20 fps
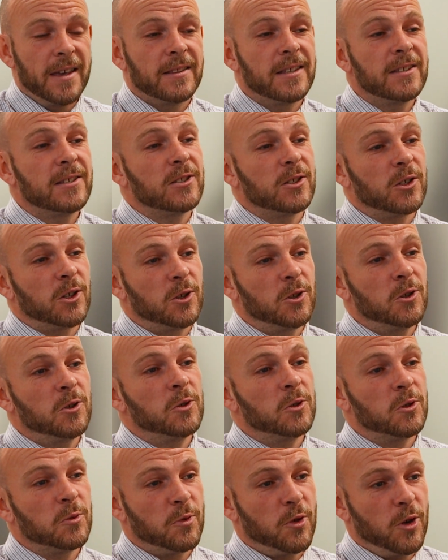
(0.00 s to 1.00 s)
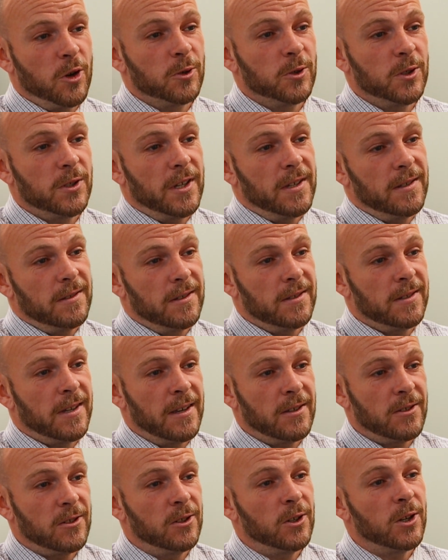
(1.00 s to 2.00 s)
This is a huge process that
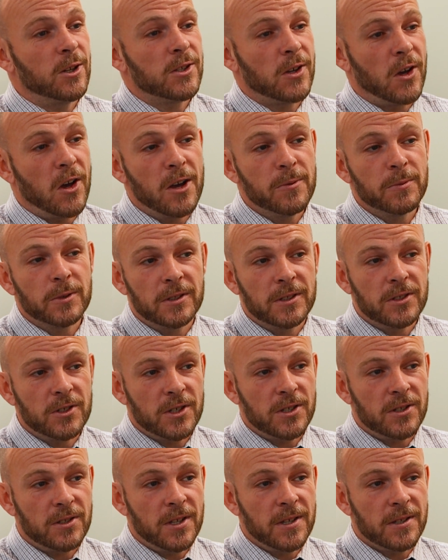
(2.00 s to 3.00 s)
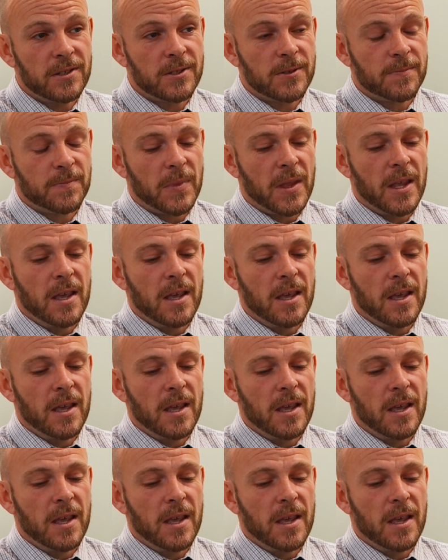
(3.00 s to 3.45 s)
takes a lot of time and logistics.